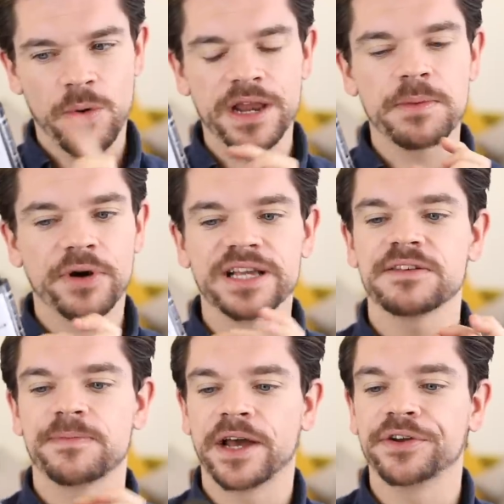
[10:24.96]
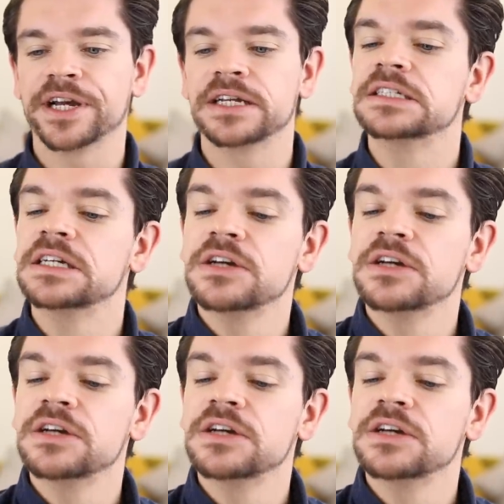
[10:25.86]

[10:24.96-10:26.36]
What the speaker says: Quite an impressive powder.